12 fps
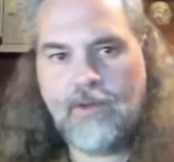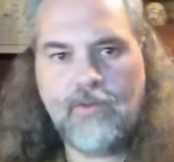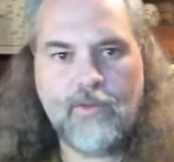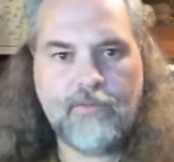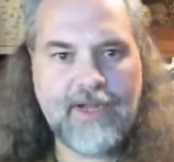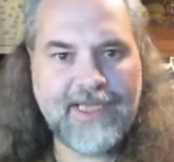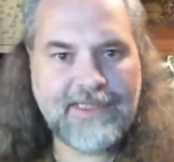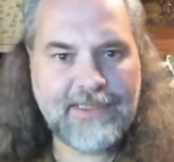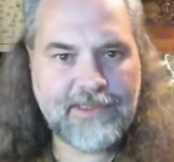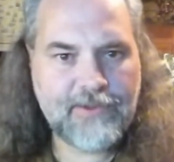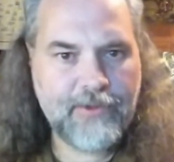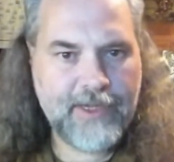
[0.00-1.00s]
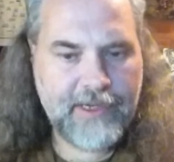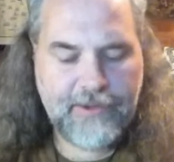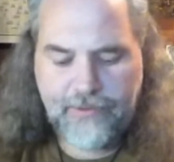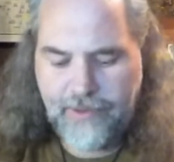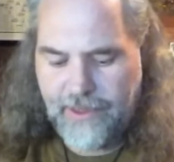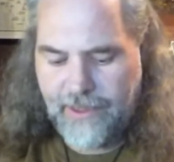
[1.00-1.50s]
replace the screen
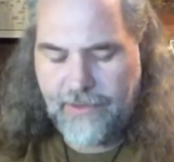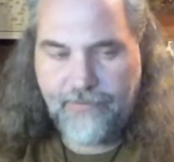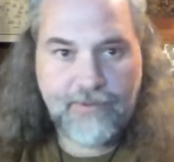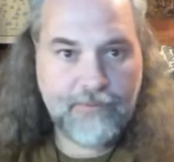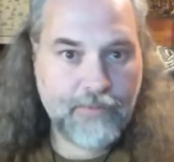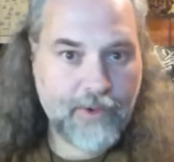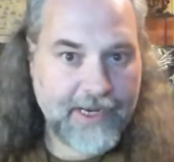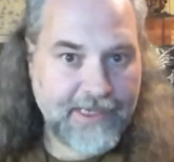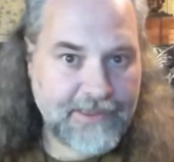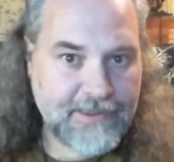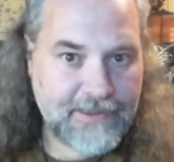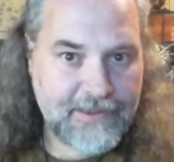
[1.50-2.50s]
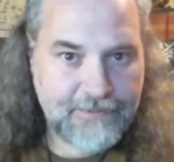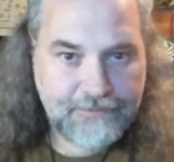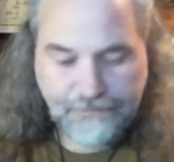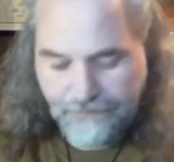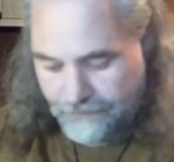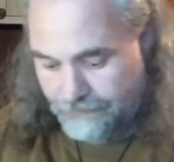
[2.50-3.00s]
on it. If it breaks,
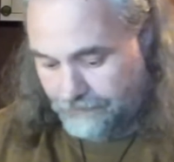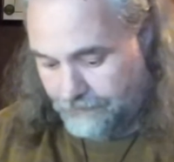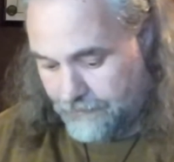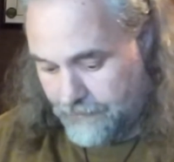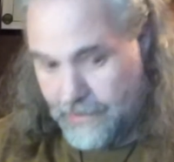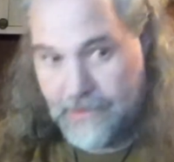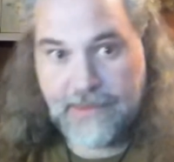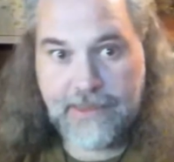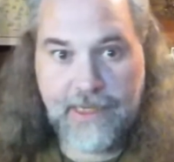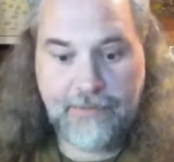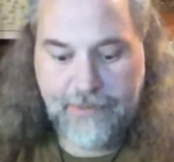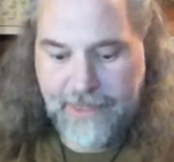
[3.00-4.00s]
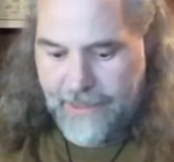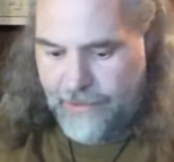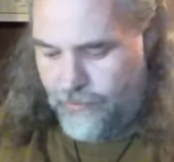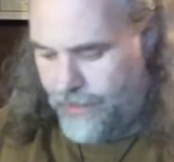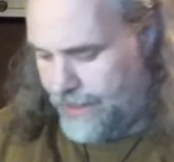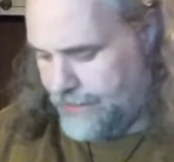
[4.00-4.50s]
you just got to buy a
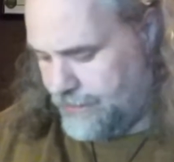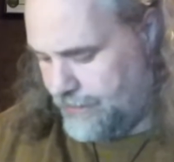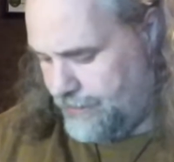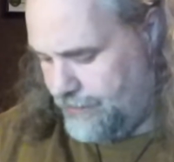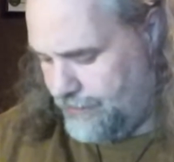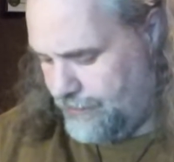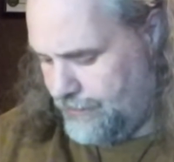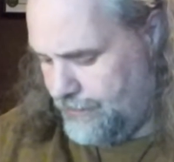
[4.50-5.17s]
new Action 2.